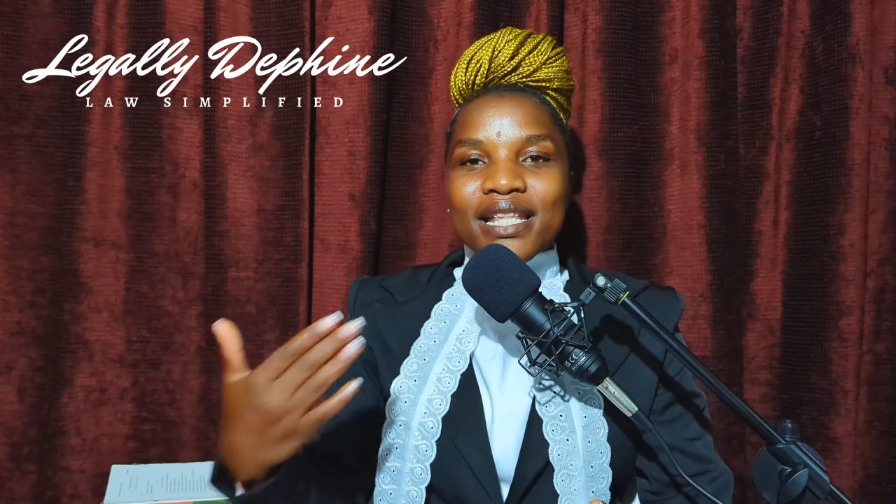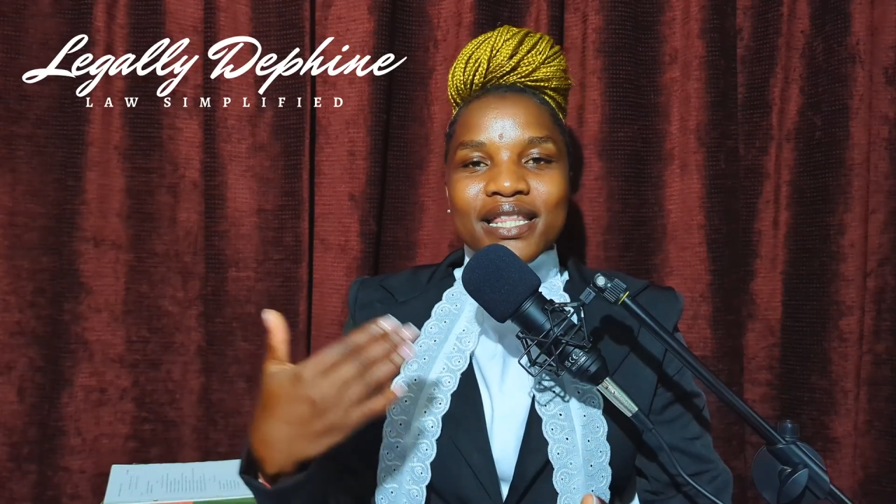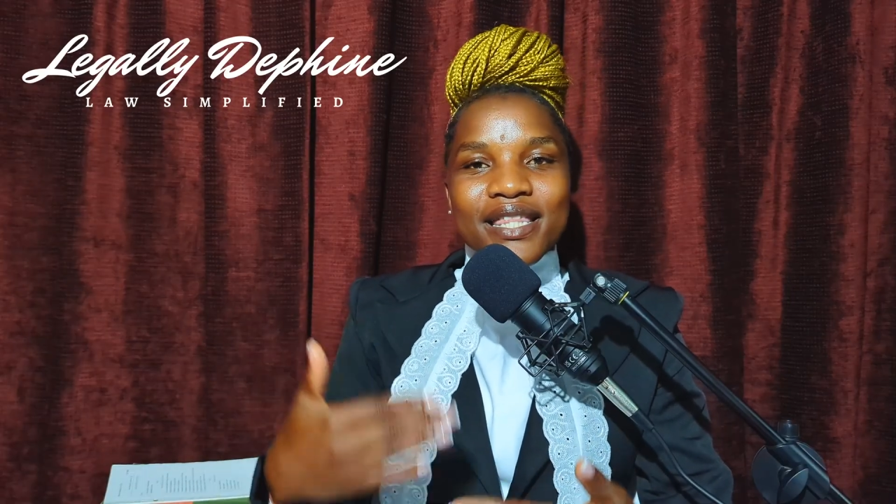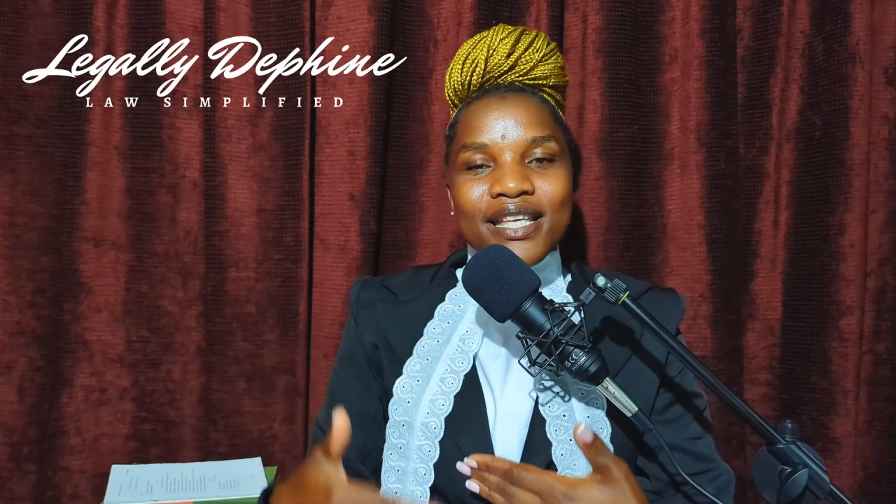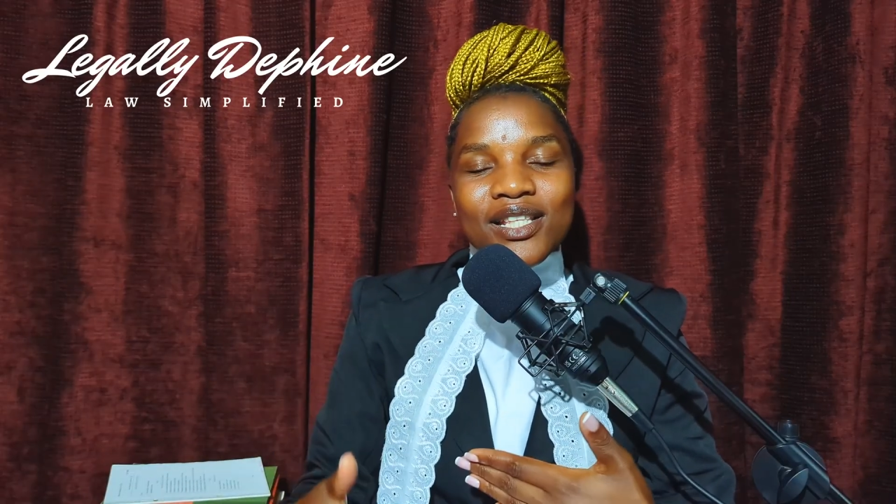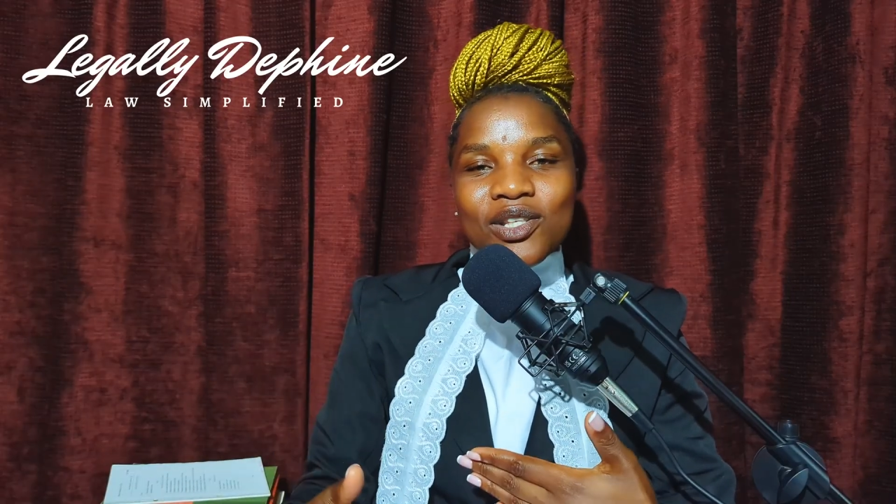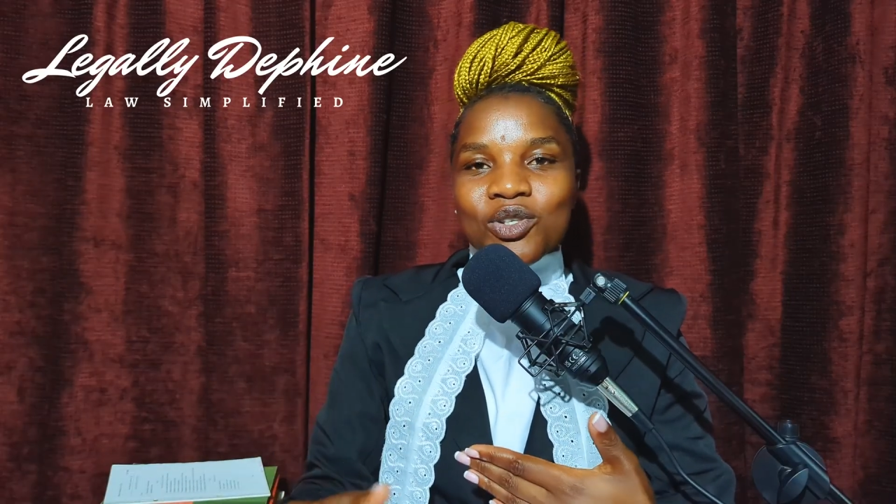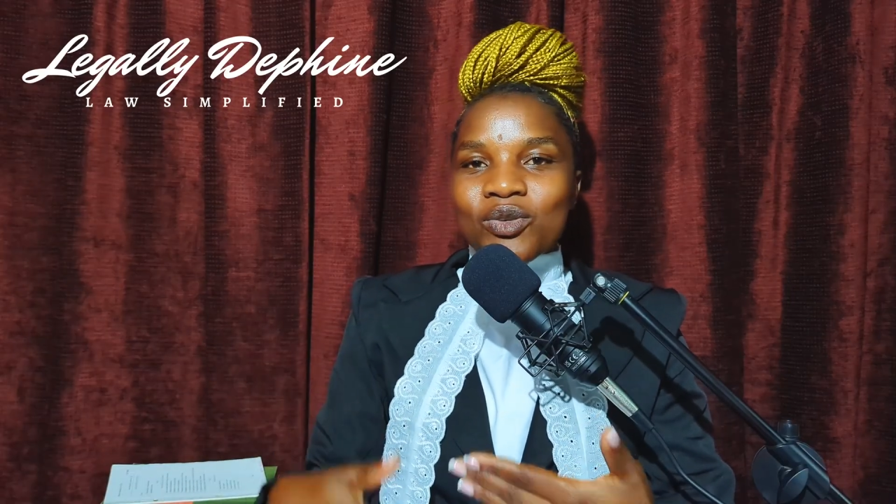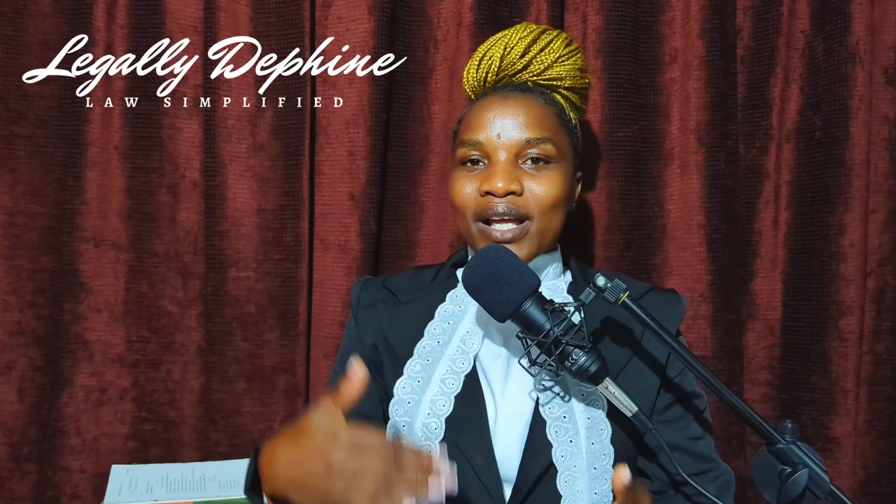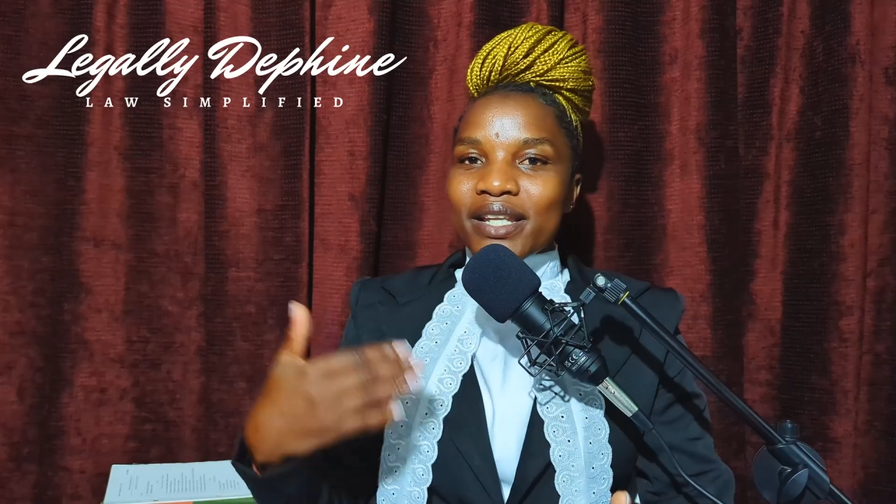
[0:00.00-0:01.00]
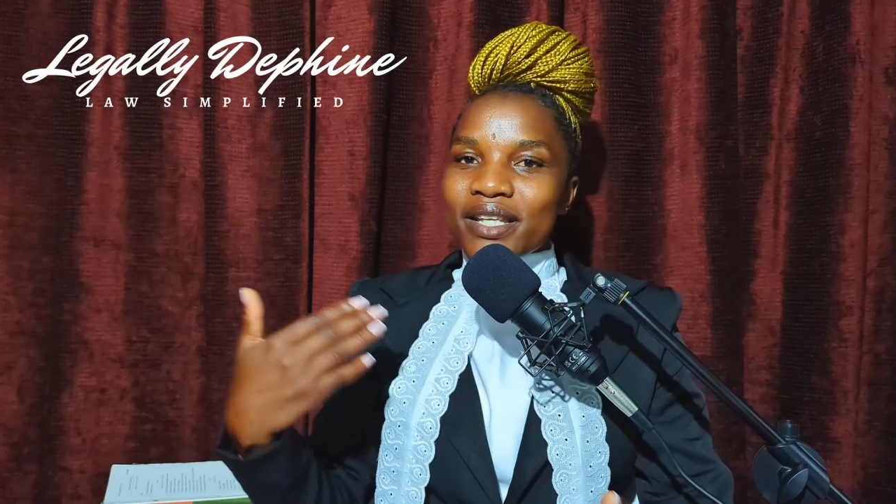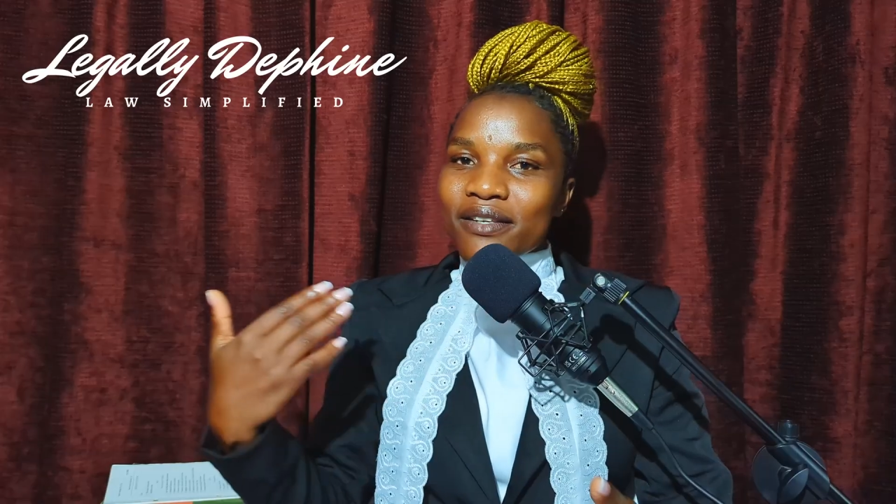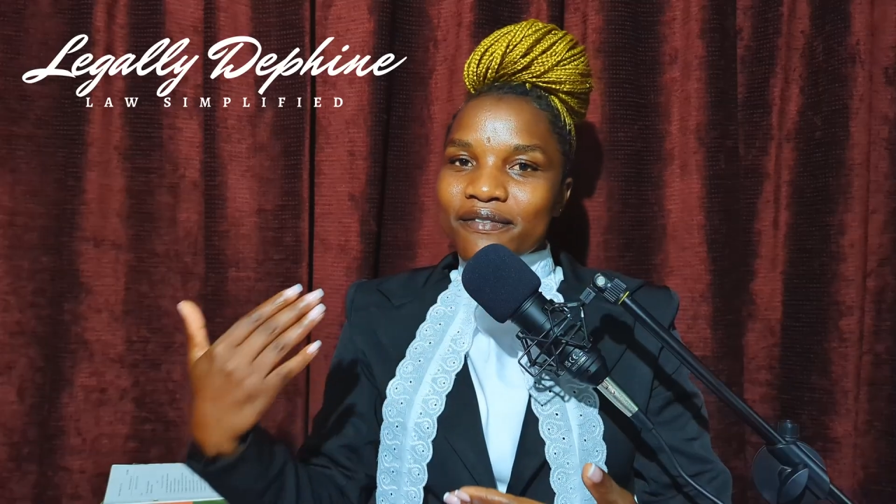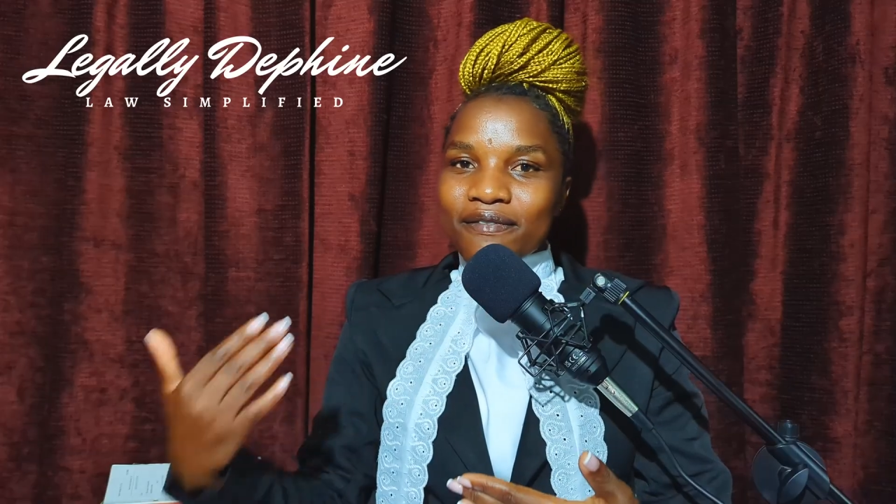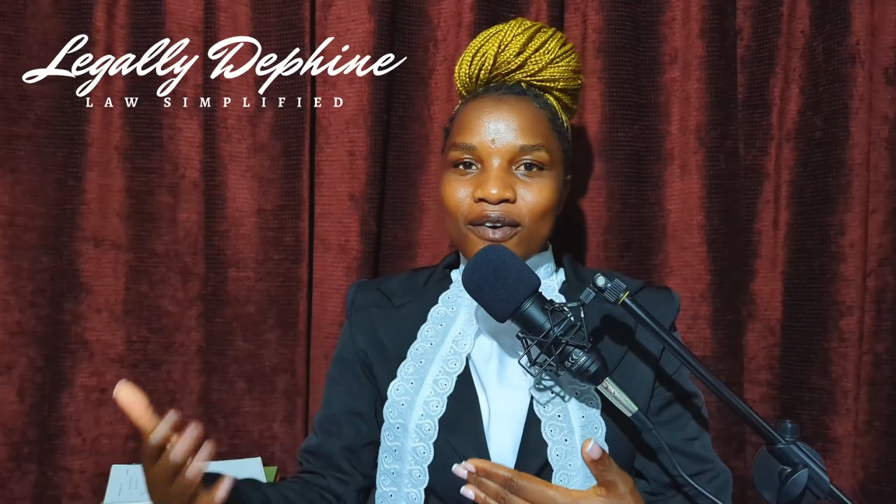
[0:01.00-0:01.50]
This usually
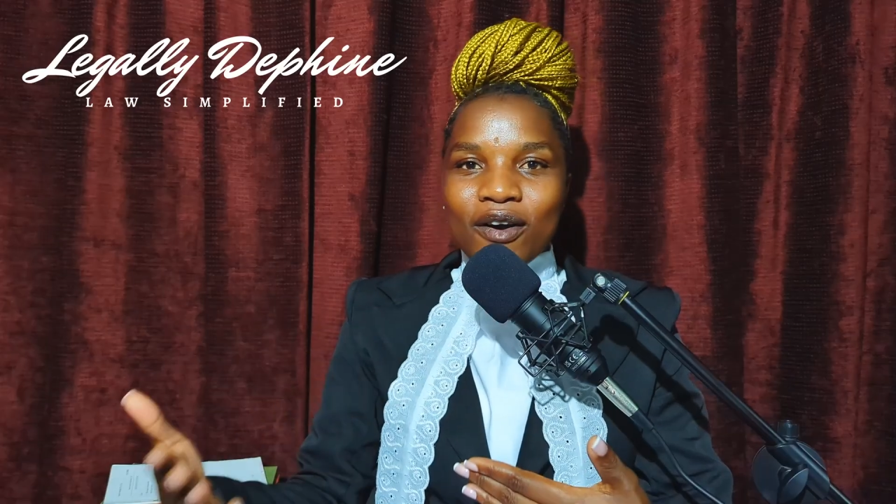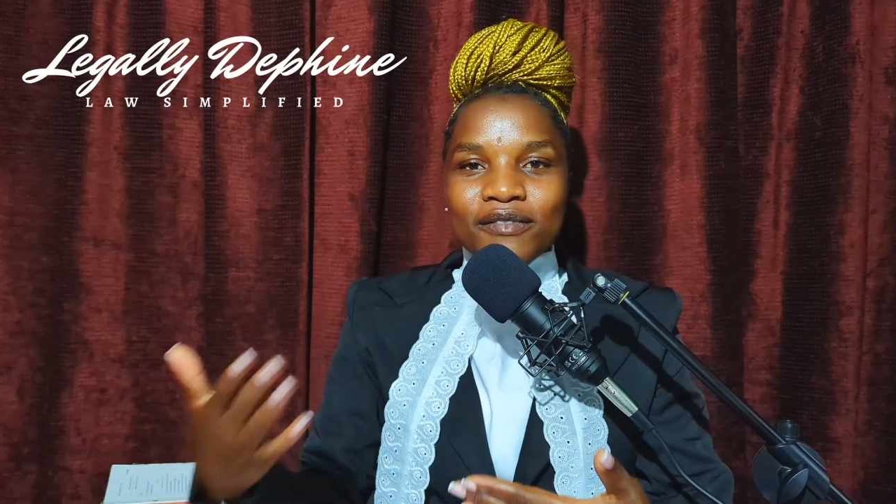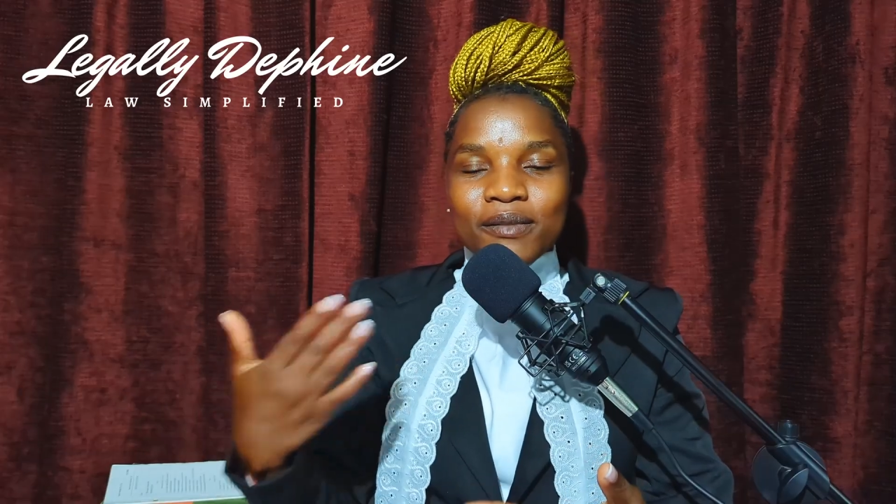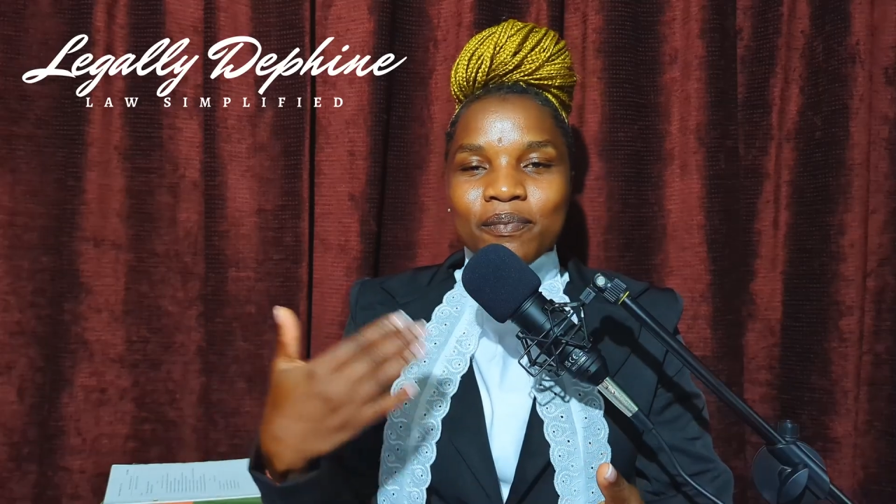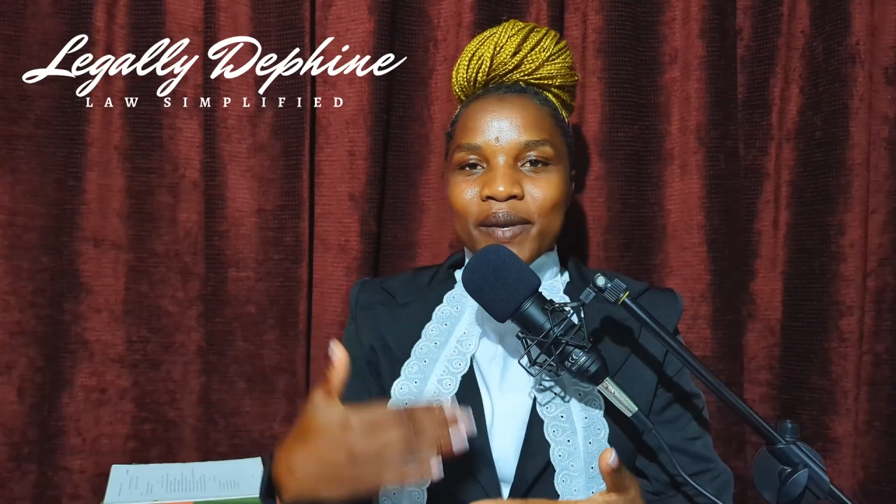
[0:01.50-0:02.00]
involves